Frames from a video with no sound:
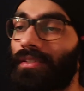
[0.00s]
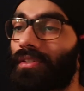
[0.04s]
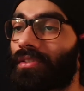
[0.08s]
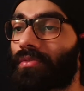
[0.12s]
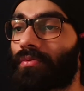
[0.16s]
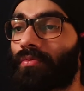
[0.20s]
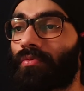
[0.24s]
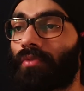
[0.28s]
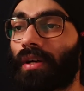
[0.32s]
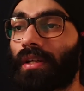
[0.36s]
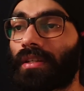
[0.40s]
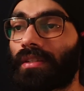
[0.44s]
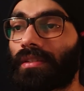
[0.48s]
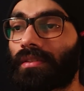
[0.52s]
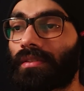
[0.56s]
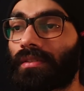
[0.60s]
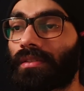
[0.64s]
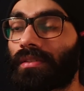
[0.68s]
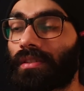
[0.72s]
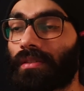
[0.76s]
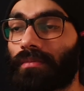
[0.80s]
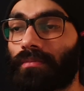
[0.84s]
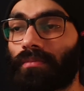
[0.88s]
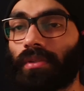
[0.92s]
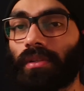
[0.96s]
just one
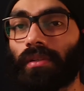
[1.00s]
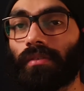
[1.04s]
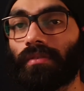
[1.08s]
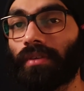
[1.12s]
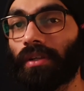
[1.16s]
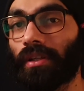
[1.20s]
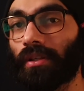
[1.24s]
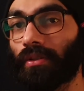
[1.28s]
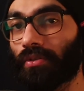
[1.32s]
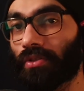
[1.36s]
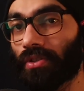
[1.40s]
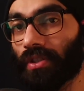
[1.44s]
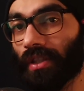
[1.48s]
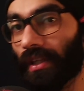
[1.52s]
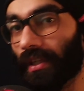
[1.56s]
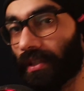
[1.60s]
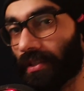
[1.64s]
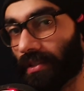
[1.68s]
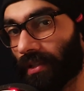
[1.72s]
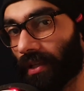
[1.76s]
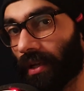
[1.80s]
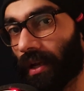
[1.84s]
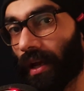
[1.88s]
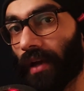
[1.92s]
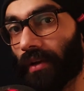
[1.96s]
simple video
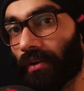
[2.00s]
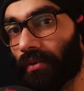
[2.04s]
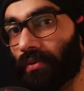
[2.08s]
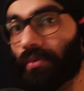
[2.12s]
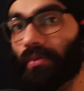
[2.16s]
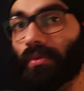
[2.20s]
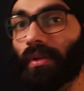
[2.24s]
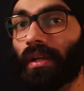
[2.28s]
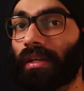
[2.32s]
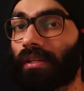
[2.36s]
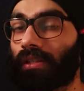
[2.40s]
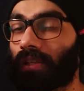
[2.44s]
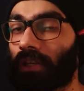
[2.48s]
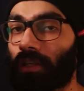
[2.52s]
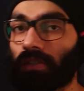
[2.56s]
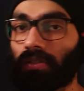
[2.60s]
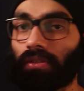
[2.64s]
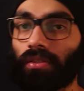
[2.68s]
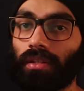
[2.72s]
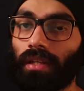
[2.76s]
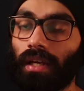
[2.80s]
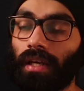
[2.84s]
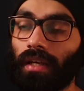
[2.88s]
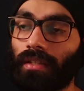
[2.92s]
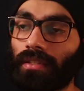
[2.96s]
change, and I had to do like change
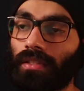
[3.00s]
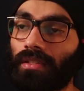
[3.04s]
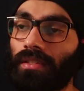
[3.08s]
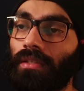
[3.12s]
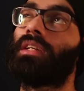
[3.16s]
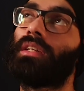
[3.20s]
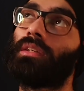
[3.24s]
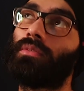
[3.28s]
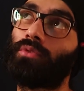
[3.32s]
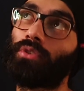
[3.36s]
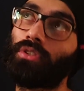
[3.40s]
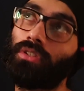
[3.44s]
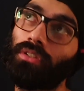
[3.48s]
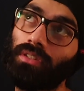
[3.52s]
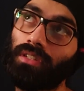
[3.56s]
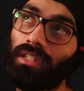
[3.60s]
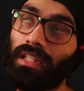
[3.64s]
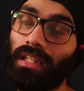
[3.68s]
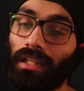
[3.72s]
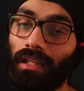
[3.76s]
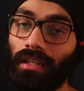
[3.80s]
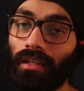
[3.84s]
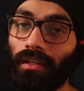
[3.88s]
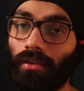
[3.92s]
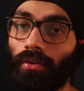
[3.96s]
the text. It was a
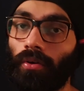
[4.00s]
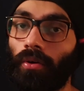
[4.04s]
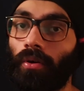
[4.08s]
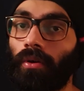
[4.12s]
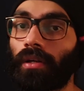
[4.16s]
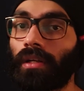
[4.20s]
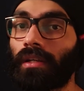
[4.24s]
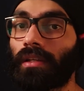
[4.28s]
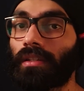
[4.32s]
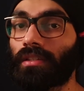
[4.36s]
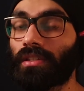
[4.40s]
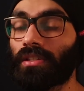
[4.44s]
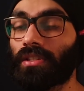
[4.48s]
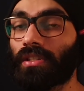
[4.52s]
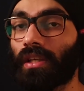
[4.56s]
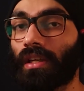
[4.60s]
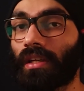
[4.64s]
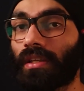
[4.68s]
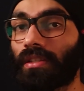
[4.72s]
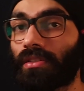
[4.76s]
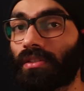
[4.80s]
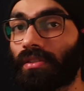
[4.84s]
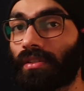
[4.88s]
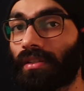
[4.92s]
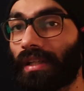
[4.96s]
screen recording, just
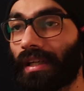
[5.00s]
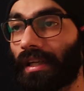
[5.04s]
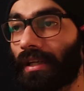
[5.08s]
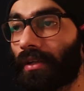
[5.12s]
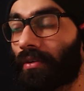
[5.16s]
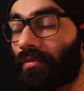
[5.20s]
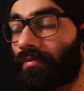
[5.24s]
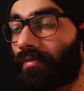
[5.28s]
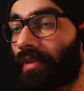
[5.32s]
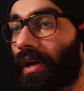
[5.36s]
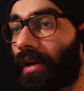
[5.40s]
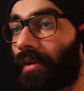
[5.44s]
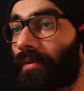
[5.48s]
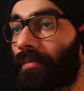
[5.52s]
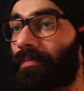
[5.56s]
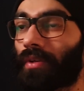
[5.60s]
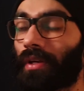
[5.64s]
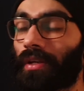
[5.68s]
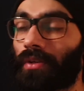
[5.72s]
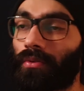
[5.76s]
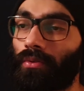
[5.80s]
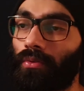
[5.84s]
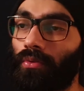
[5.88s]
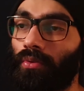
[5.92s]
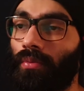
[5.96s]
change the date of that. So
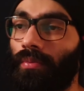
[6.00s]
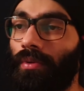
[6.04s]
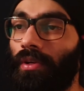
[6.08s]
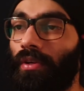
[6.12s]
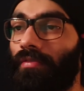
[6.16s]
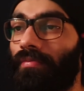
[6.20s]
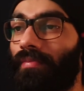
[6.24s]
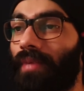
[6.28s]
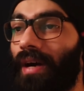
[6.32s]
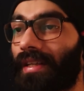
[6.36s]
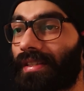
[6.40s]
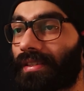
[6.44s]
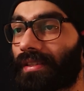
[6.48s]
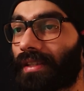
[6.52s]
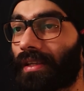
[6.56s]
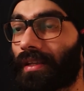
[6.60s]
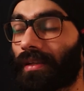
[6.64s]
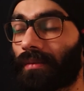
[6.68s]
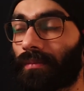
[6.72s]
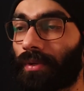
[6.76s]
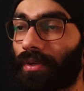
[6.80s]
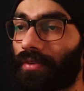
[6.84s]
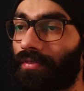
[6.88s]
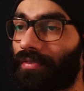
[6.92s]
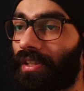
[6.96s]
I had to do a bit of
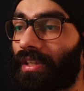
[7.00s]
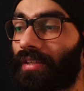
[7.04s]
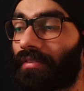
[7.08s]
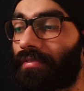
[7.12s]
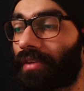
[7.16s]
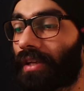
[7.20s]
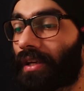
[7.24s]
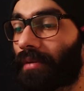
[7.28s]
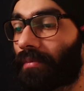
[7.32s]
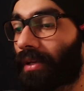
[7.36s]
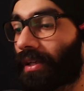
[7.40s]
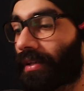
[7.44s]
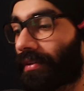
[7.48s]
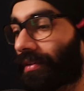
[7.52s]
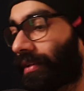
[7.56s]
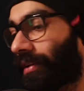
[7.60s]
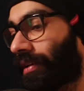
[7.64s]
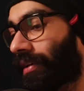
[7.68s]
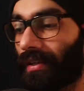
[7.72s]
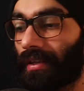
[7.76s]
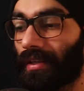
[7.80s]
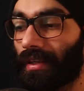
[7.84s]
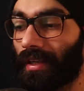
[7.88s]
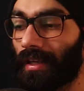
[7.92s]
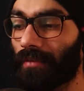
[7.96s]
masking, bit of keyframing.
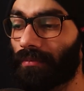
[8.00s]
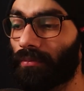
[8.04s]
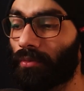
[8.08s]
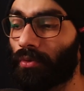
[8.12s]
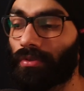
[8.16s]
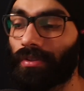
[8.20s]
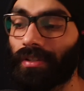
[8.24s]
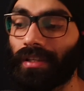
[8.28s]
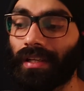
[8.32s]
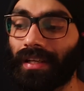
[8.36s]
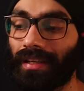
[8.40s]
It didn't take more than